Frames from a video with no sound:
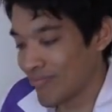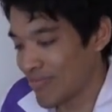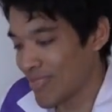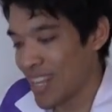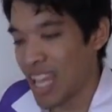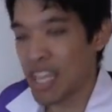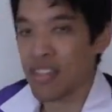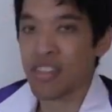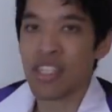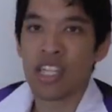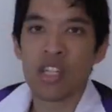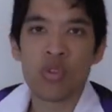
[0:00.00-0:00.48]

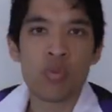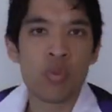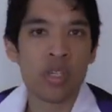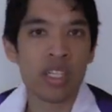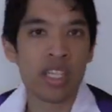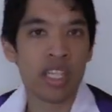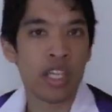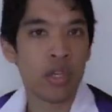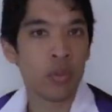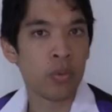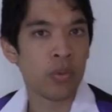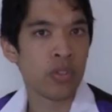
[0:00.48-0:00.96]
And then when
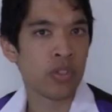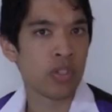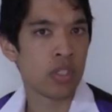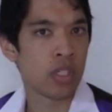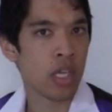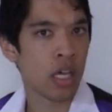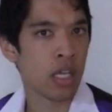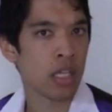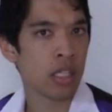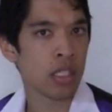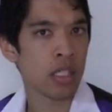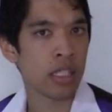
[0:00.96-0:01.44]
he was
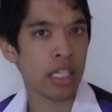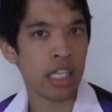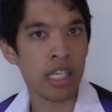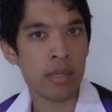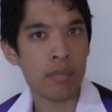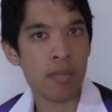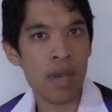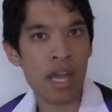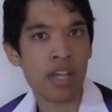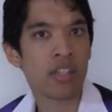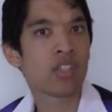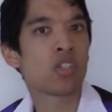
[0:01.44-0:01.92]
done, he
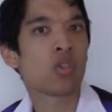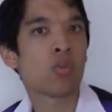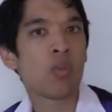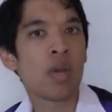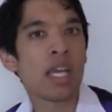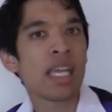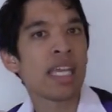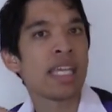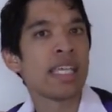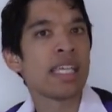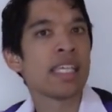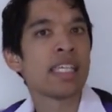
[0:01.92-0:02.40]
packed
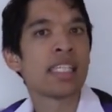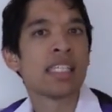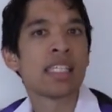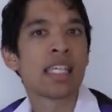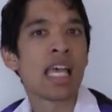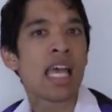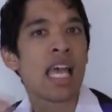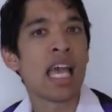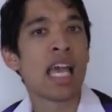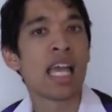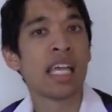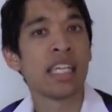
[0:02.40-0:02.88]
away
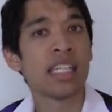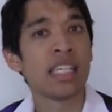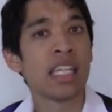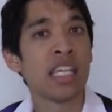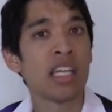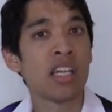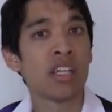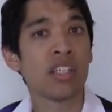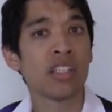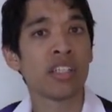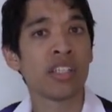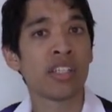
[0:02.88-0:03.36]
his
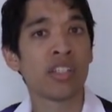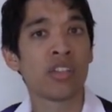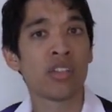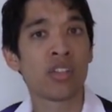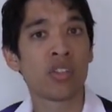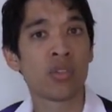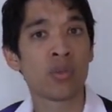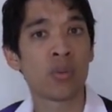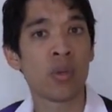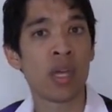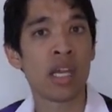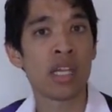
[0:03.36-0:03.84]
needle and
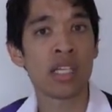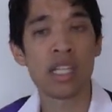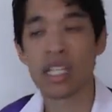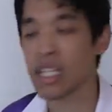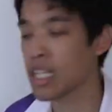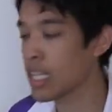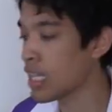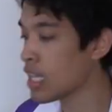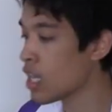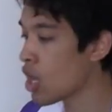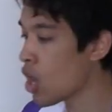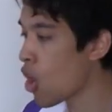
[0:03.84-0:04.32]
thread and
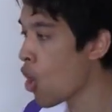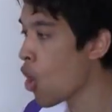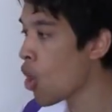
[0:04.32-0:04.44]
he